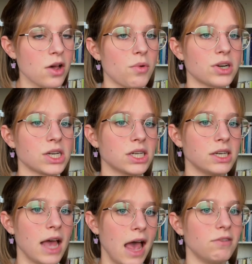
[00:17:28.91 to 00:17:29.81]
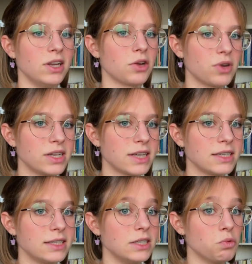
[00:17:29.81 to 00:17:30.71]
where she heavily
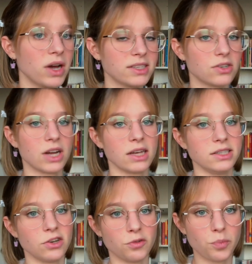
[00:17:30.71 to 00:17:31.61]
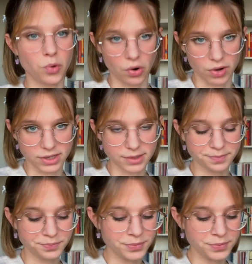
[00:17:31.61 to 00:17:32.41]
criticized the Western idea of progress.